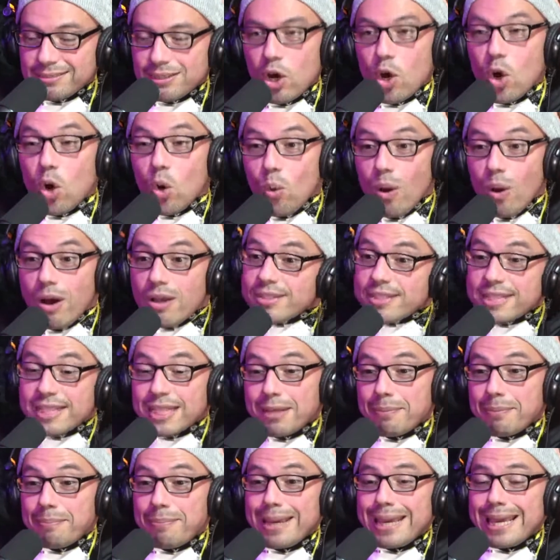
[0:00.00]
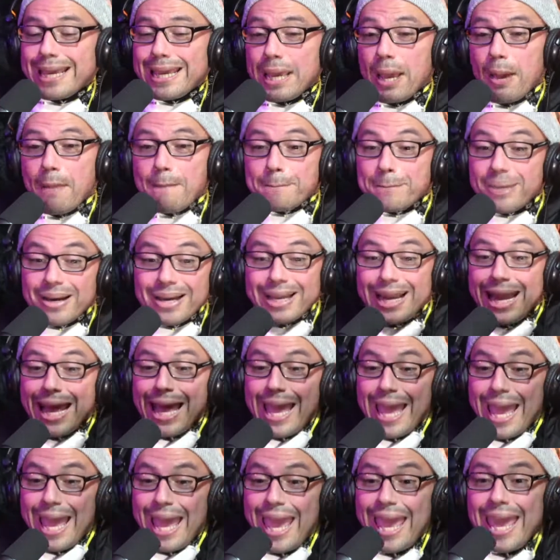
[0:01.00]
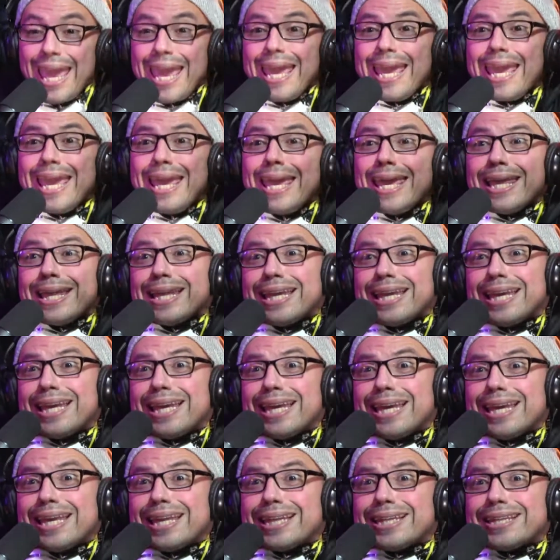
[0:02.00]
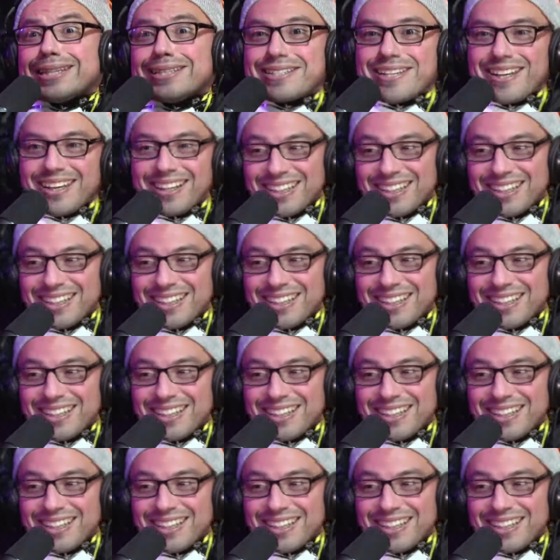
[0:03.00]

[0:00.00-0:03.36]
Who else could it be but aliens?